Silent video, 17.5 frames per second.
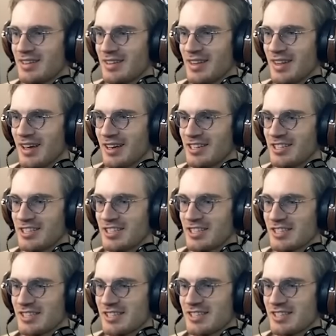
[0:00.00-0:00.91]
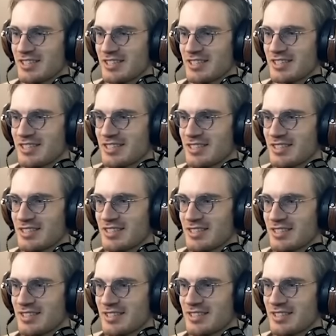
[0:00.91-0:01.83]

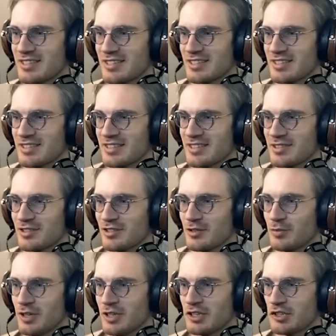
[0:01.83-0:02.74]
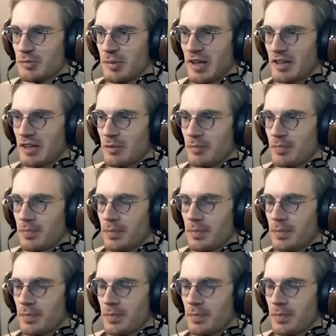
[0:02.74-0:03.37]
Nice. Should we inspect the...